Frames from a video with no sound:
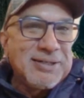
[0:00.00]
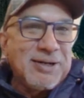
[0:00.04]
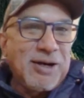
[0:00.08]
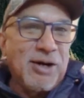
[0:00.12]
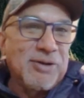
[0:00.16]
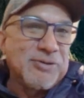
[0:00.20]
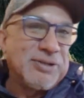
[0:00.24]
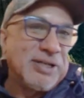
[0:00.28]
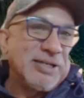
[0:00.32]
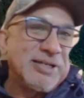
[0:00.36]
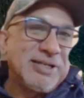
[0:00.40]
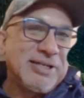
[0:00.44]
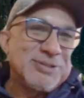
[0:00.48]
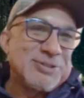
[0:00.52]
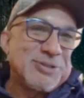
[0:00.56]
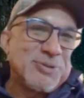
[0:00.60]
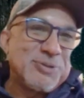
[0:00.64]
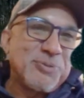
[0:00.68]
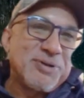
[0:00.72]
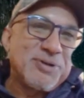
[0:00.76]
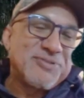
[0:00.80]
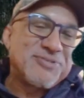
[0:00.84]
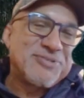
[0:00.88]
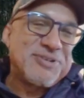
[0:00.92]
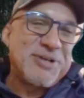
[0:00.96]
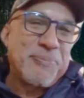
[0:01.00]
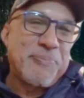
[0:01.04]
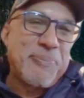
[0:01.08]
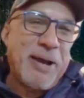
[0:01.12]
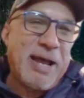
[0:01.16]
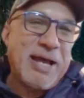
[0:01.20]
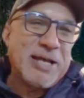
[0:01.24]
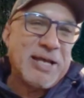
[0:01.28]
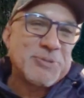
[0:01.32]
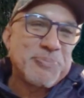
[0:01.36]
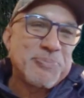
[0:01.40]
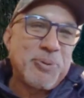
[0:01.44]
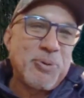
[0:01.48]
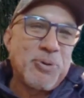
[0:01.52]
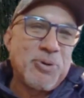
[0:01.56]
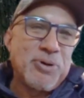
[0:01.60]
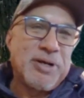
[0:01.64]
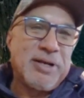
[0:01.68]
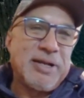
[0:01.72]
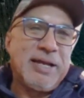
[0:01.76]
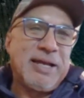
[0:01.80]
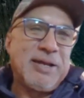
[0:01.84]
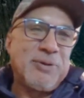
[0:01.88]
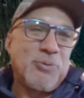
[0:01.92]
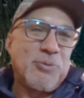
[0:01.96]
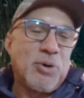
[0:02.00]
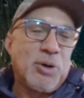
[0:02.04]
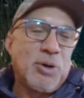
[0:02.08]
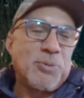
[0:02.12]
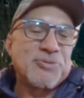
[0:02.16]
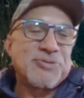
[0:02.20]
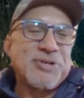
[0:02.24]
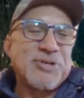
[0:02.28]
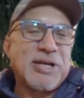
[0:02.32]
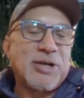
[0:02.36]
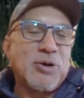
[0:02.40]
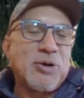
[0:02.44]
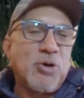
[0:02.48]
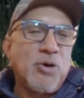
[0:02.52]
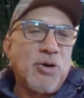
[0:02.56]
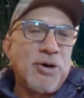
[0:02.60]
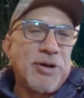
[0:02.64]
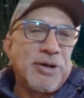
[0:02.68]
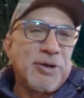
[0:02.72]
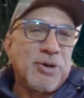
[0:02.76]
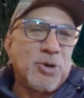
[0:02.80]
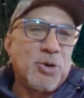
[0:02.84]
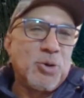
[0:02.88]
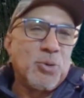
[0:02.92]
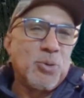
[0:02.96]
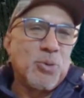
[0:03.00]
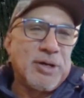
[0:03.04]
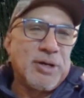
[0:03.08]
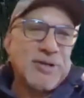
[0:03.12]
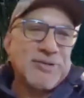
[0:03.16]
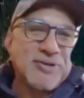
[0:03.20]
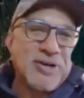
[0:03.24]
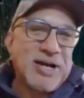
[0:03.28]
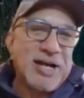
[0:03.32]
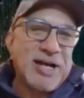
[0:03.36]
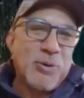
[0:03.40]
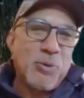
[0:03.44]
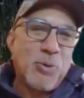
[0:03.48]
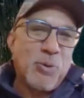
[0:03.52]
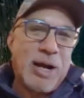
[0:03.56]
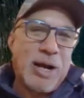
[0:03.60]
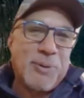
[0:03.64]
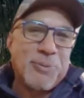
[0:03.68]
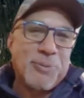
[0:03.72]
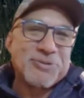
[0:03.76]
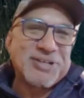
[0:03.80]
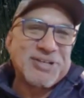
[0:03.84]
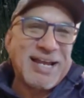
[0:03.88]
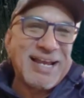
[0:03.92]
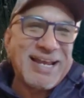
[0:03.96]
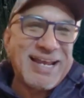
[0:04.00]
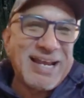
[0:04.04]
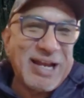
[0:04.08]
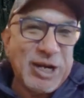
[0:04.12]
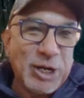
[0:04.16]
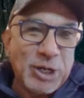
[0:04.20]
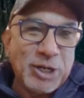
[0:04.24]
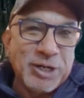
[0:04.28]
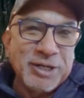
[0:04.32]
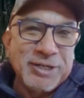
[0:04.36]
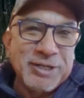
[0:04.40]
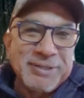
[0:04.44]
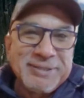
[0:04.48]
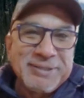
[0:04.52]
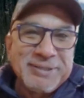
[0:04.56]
All they did is they want to see a passport and where was I going and who was I and why was I here.